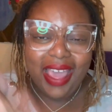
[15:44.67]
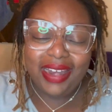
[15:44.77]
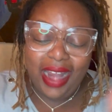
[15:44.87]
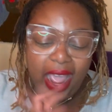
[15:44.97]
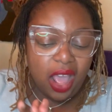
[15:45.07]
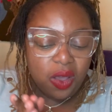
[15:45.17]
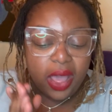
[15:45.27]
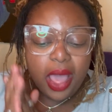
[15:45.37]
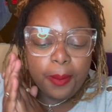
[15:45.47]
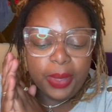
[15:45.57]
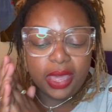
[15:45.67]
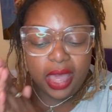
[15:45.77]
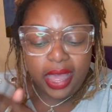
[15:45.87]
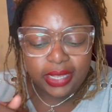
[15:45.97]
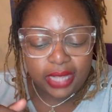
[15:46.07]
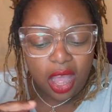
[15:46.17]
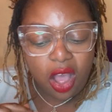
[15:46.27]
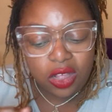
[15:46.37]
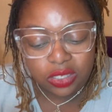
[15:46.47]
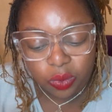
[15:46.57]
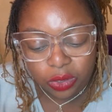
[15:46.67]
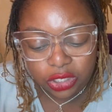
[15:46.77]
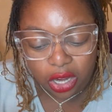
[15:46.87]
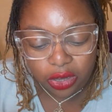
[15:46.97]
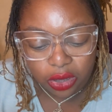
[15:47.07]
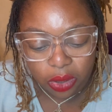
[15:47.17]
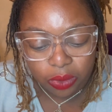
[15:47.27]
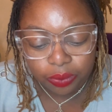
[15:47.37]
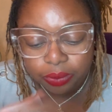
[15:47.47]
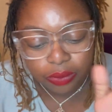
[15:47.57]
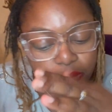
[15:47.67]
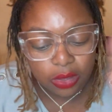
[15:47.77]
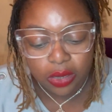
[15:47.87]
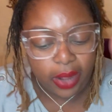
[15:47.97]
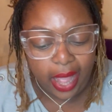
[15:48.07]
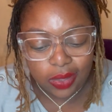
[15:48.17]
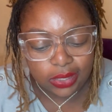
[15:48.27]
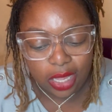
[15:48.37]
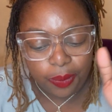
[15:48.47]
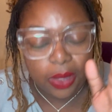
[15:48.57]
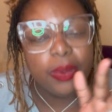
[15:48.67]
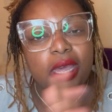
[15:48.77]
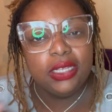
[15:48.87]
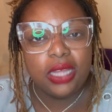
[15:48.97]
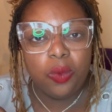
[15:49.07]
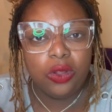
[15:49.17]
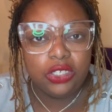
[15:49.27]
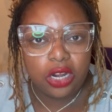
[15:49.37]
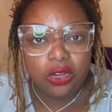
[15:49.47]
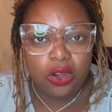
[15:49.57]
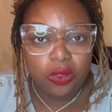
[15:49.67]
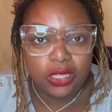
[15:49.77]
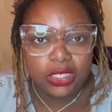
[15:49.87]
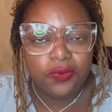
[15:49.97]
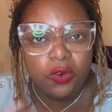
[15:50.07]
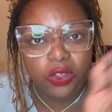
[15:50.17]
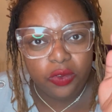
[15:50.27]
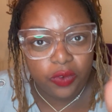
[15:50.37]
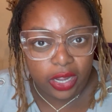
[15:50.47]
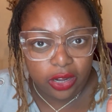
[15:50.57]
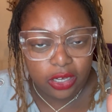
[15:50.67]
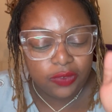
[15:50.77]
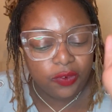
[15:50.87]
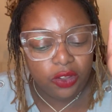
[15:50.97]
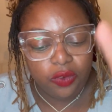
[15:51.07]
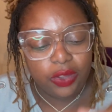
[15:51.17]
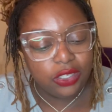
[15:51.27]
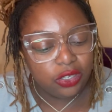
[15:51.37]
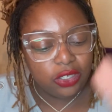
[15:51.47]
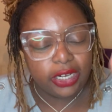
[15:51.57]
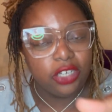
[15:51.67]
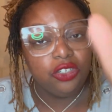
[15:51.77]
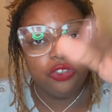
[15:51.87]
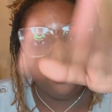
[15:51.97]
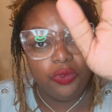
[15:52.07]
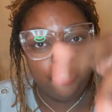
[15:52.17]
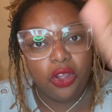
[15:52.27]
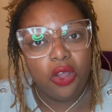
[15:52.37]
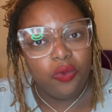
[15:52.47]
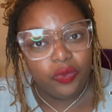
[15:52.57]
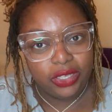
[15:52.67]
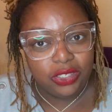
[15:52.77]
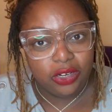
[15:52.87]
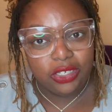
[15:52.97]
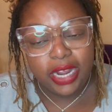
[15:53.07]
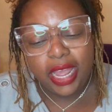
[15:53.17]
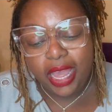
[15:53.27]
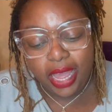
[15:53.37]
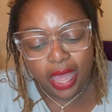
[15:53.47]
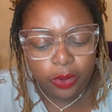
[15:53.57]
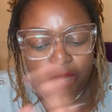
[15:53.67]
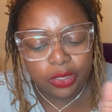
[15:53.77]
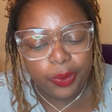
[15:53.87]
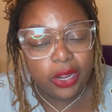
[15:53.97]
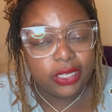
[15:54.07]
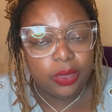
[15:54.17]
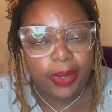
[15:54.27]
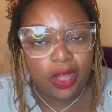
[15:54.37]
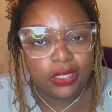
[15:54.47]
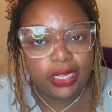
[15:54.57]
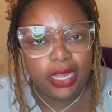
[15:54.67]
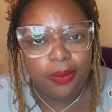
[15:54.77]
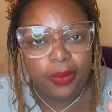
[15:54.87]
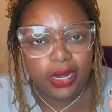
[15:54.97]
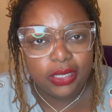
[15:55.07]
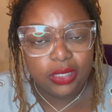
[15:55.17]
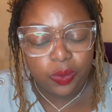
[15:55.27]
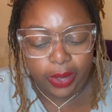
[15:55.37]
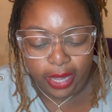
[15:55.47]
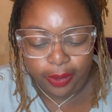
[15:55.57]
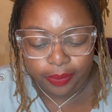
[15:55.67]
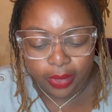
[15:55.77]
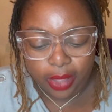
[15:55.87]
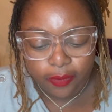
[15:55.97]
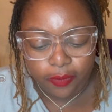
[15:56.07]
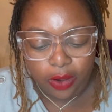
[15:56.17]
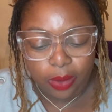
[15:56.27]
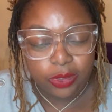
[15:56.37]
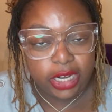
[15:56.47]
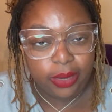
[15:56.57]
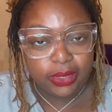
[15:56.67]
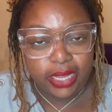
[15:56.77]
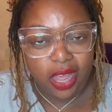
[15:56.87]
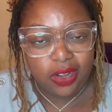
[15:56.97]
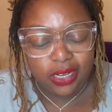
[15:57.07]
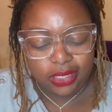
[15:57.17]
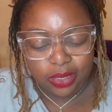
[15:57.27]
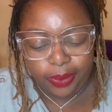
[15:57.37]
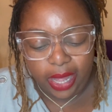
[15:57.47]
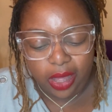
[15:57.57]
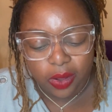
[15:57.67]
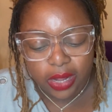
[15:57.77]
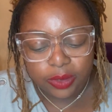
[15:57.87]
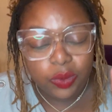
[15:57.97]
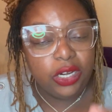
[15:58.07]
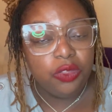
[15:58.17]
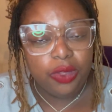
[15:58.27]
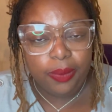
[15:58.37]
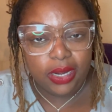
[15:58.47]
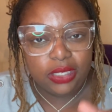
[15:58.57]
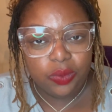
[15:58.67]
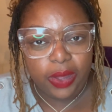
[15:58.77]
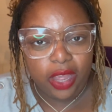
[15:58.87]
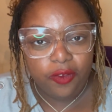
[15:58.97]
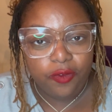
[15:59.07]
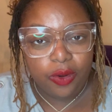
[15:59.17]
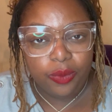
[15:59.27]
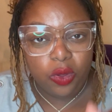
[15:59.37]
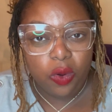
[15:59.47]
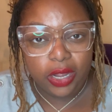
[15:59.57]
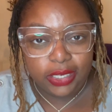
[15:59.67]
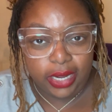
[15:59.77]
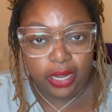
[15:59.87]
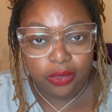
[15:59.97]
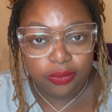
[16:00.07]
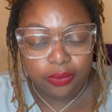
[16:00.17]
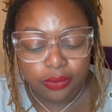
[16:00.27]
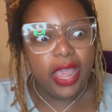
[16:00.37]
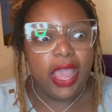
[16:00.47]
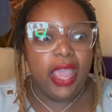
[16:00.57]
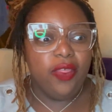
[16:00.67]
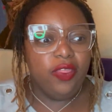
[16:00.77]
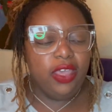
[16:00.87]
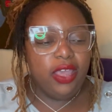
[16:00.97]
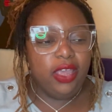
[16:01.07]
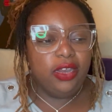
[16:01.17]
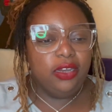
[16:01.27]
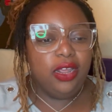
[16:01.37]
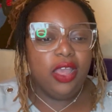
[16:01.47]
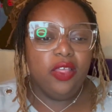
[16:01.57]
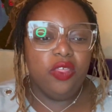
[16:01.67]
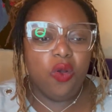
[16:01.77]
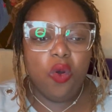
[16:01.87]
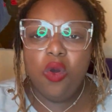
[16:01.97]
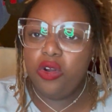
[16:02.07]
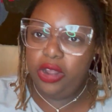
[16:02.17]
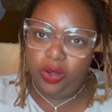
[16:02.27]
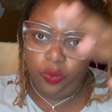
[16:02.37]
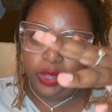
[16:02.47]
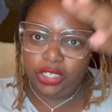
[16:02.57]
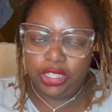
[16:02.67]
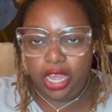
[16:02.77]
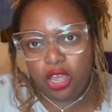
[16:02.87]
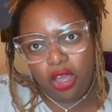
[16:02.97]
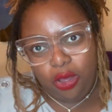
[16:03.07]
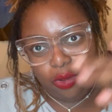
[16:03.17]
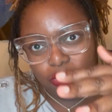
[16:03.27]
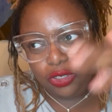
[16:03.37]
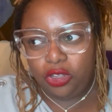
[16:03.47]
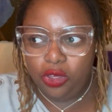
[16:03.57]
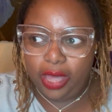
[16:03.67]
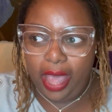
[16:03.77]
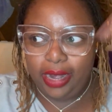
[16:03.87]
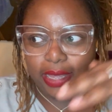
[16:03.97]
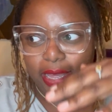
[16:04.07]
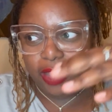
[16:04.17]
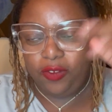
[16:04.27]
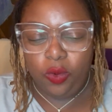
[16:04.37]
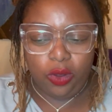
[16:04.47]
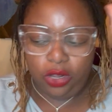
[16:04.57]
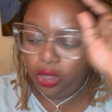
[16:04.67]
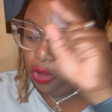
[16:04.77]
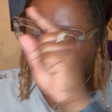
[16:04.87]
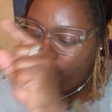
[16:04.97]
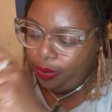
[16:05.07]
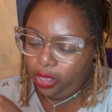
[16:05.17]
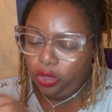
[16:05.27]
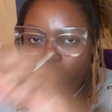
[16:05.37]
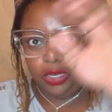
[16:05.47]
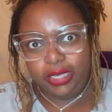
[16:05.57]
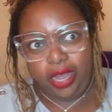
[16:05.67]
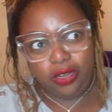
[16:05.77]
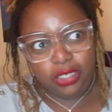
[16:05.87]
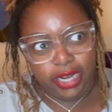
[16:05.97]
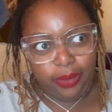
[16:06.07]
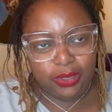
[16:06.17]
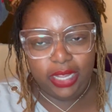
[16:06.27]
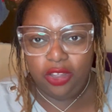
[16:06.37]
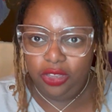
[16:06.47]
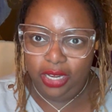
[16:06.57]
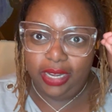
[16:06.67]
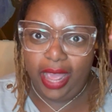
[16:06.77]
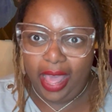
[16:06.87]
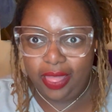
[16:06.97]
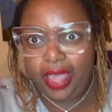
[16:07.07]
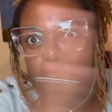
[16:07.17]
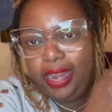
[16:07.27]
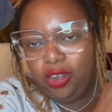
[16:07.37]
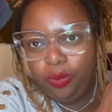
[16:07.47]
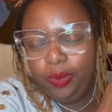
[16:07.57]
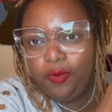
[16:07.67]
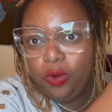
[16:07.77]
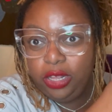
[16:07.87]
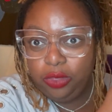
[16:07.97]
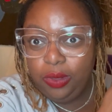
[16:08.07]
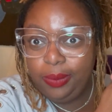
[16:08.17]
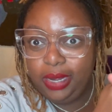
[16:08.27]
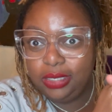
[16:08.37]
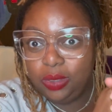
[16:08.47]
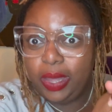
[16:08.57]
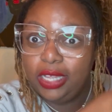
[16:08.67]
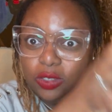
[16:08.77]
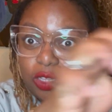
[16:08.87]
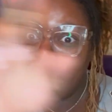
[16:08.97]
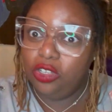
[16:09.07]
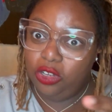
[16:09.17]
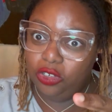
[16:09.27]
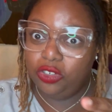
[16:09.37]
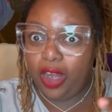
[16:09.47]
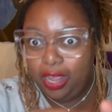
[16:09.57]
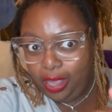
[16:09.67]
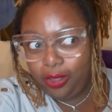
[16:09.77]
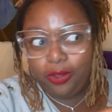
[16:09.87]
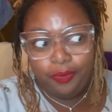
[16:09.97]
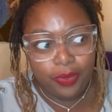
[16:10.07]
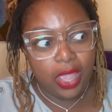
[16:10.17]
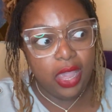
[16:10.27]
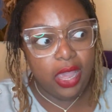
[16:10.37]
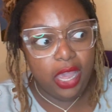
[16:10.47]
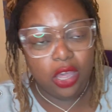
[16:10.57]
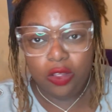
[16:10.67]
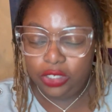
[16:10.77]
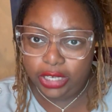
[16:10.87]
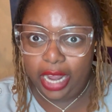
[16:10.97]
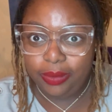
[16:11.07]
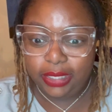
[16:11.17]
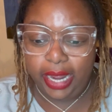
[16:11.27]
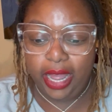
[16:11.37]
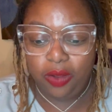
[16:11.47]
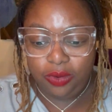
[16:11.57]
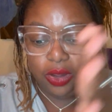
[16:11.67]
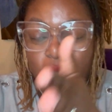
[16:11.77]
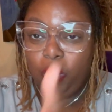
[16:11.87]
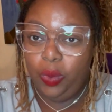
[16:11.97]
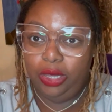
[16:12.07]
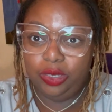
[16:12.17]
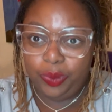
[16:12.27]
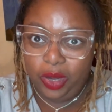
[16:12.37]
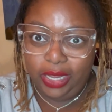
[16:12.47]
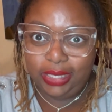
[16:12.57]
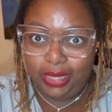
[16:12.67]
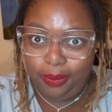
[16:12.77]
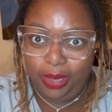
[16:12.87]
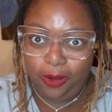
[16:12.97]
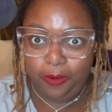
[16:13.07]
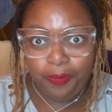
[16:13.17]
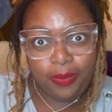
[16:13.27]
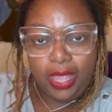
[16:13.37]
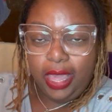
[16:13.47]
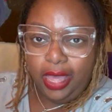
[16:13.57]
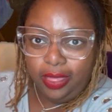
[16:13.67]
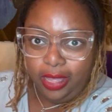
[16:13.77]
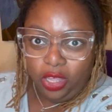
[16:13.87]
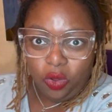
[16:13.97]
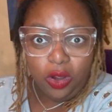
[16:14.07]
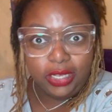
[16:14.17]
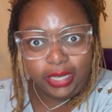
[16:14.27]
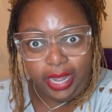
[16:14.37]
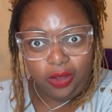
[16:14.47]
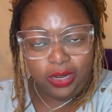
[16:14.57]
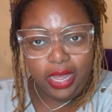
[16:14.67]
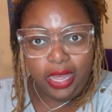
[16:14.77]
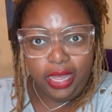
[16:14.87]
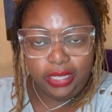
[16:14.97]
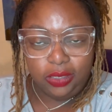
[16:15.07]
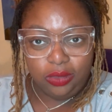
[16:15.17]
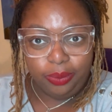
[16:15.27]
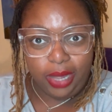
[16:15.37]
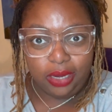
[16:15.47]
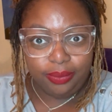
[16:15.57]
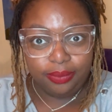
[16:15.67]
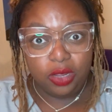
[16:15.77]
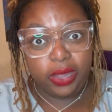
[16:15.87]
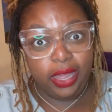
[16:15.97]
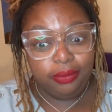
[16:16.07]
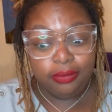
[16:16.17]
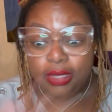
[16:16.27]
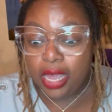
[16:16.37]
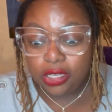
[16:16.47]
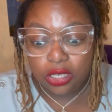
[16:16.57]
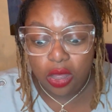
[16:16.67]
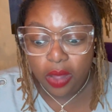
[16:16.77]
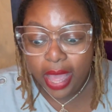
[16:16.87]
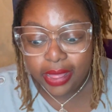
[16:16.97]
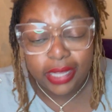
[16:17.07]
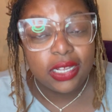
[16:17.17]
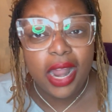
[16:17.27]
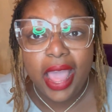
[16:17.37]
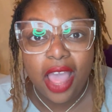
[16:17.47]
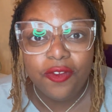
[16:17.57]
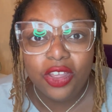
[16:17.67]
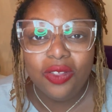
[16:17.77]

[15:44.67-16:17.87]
Now, because I also want y'all to know, little housekeeping, because I want y'all to know this for your records, for your research as you're doing your own research. Williamsburg is about 10 minutes away from Jamestown, and it's about 23 minutes away from Yorktown. And then the order in which they go, so you kind of get, if you want to go from Yorktown to Jamestown, you need to add that, and it'll be 43 minutes, okay? So there's your little triangle. It goes Jamestown, Williamsburg is in the middle, and then Yorktown is on the bottom, okay? So that's all I have for you.